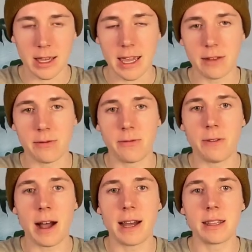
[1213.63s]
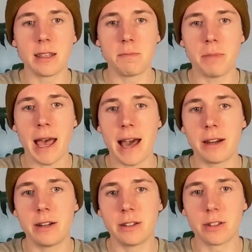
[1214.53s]
and find the
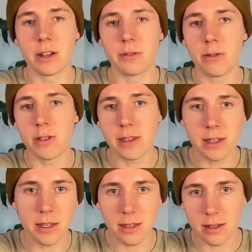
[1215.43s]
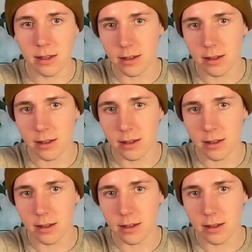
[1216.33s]
patterns of thinking